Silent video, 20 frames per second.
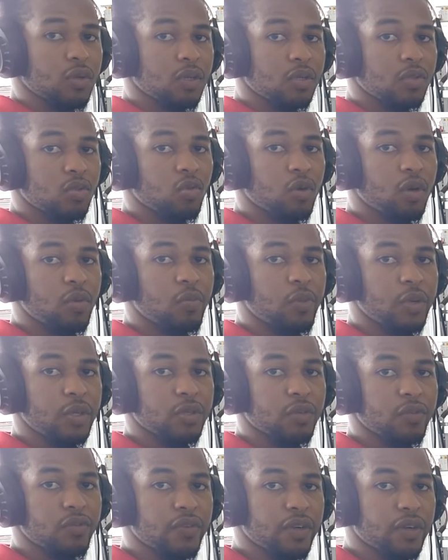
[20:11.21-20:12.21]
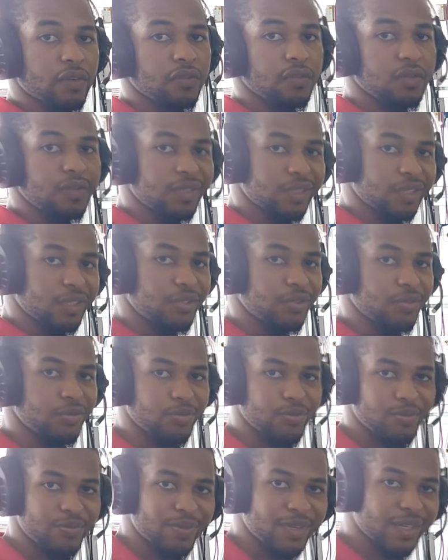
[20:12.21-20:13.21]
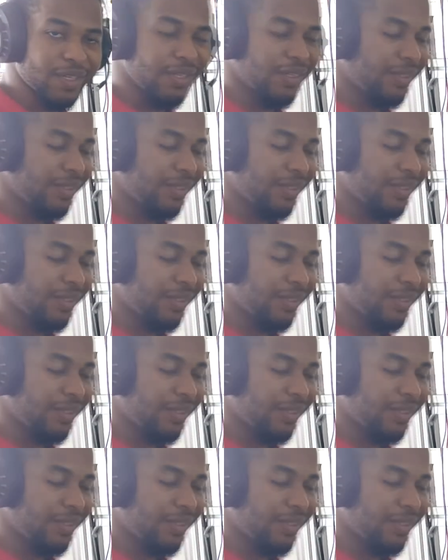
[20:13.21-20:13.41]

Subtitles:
as dual pressure valve. Thank you. Bye.